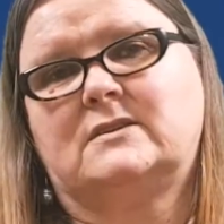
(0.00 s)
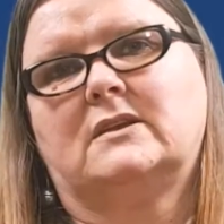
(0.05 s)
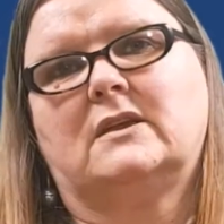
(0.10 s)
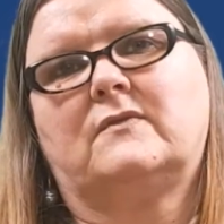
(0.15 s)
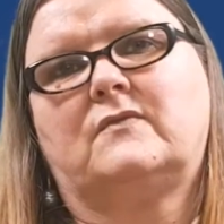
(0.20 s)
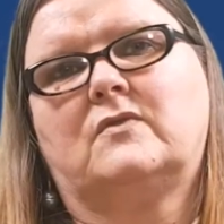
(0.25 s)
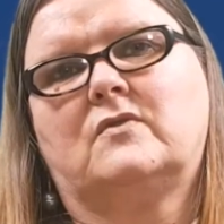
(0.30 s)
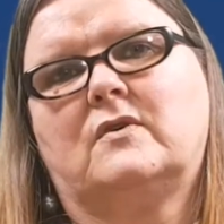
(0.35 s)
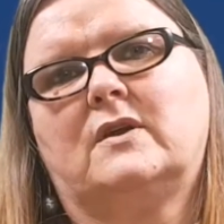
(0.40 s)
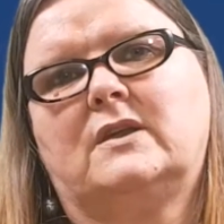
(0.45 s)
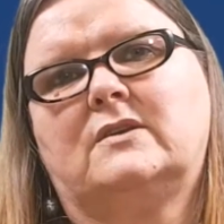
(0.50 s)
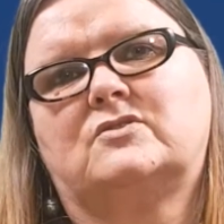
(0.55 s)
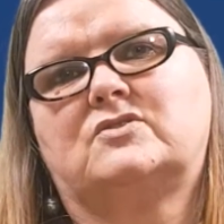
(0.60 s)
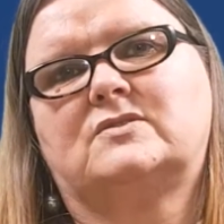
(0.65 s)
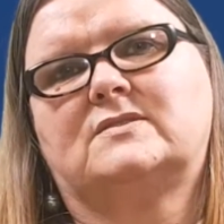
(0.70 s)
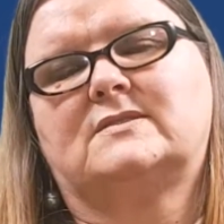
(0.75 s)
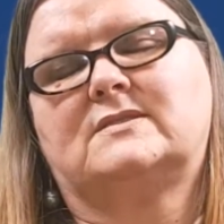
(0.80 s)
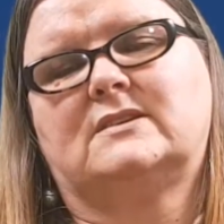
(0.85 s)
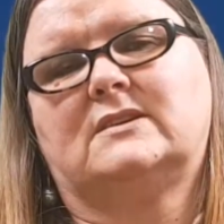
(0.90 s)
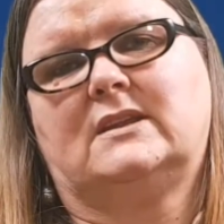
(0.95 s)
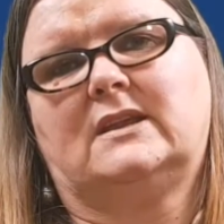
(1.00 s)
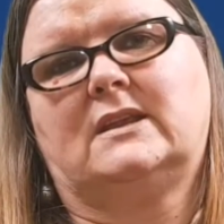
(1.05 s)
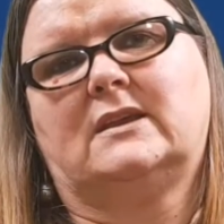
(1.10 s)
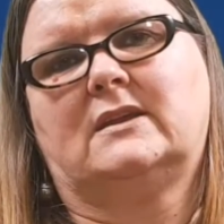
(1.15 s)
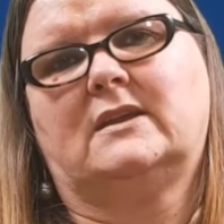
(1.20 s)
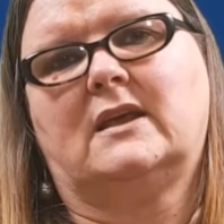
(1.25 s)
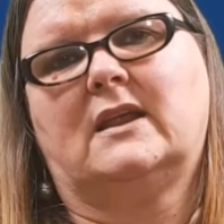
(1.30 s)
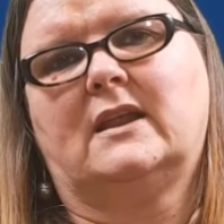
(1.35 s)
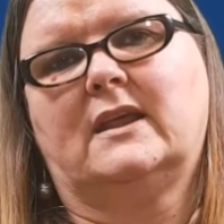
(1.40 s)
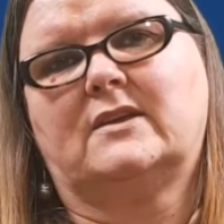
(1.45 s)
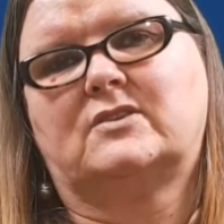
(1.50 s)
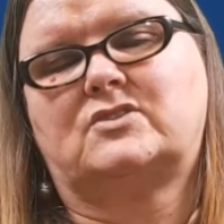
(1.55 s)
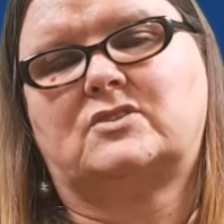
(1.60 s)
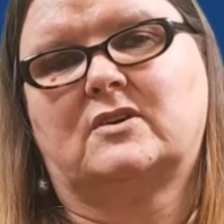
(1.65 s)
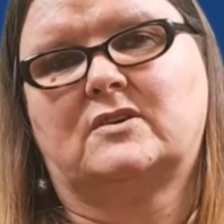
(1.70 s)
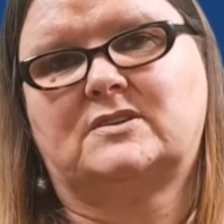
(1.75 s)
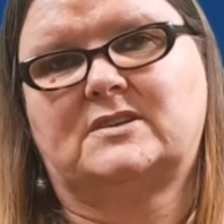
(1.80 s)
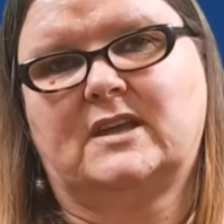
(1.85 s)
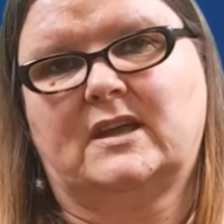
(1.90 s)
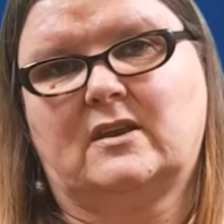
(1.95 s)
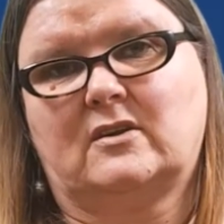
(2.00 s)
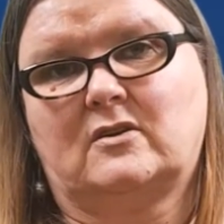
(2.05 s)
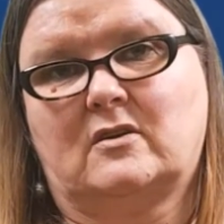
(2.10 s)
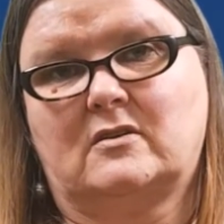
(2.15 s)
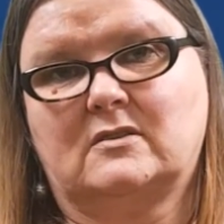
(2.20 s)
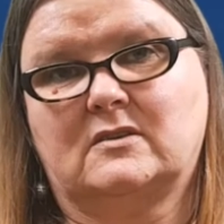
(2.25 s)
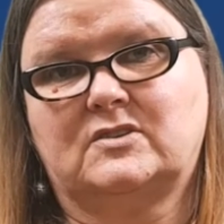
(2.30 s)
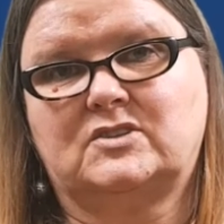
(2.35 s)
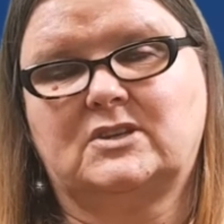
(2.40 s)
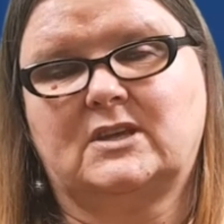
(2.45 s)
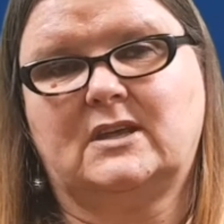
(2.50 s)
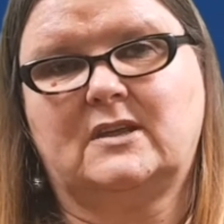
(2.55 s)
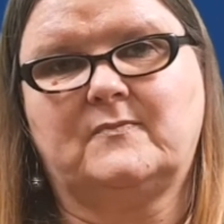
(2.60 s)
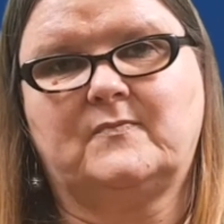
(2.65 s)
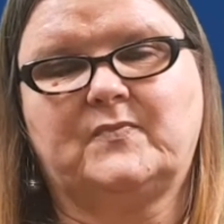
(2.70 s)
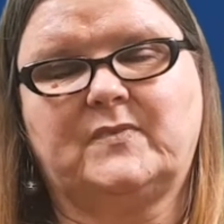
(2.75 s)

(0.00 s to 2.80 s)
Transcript: if you're interested in electrotechnology,